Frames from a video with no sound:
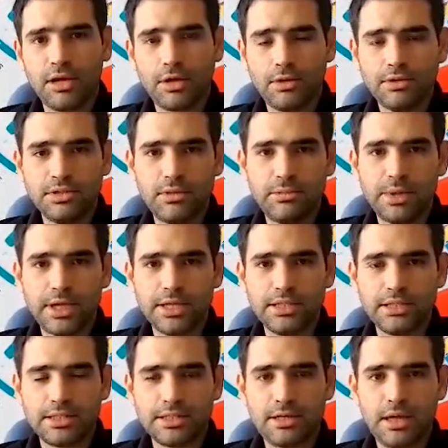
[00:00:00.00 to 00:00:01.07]

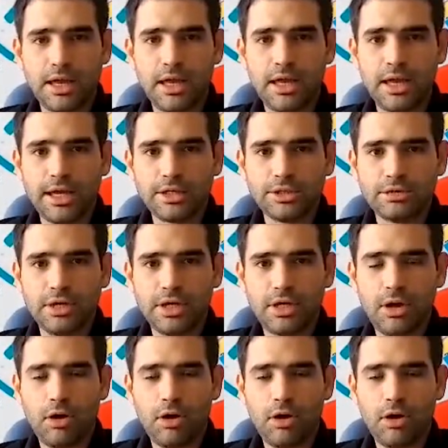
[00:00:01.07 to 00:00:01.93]
contemplates actually